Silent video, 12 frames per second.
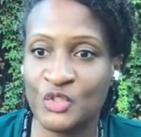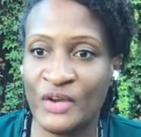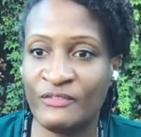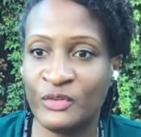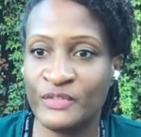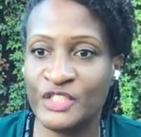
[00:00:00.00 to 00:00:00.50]

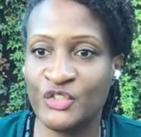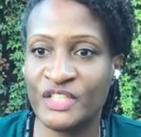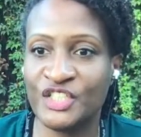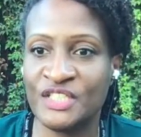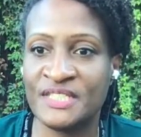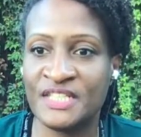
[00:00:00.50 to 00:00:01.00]

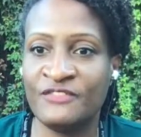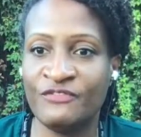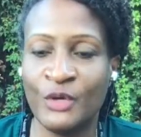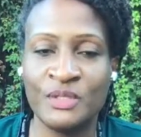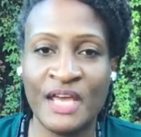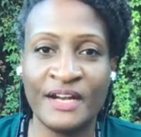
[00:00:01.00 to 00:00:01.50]

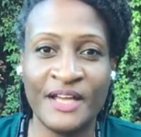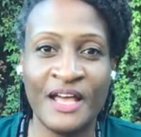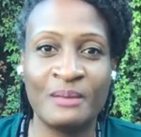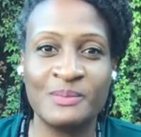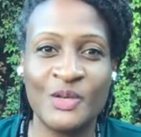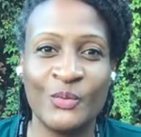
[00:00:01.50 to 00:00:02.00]

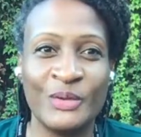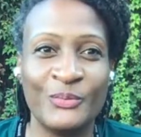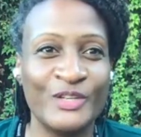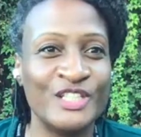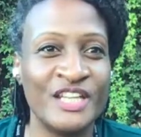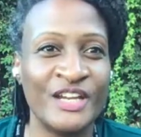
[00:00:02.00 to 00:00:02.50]
Travelrestrictionsinfo.com. So we
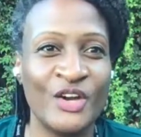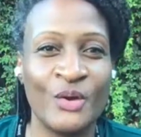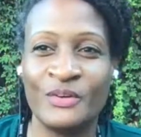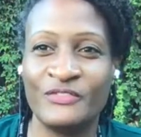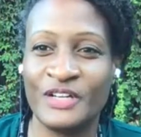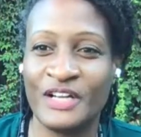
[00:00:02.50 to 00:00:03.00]
appreciate
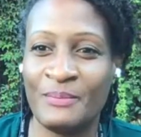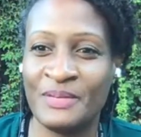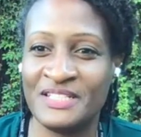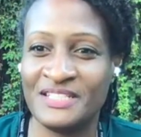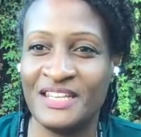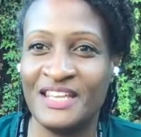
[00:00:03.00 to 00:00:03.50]
Kerwin for
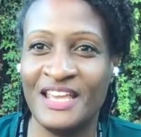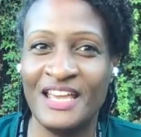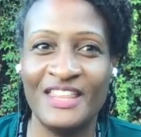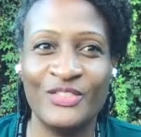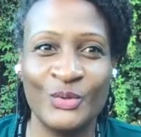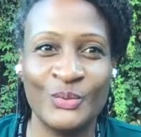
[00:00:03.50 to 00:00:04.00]
coming
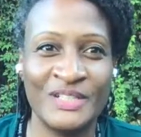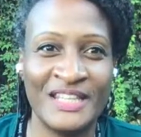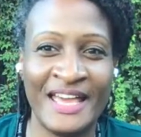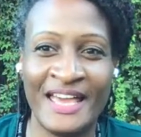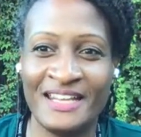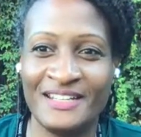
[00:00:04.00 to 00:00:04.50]
through
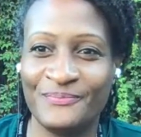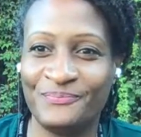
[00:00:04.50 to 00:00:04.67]
with that.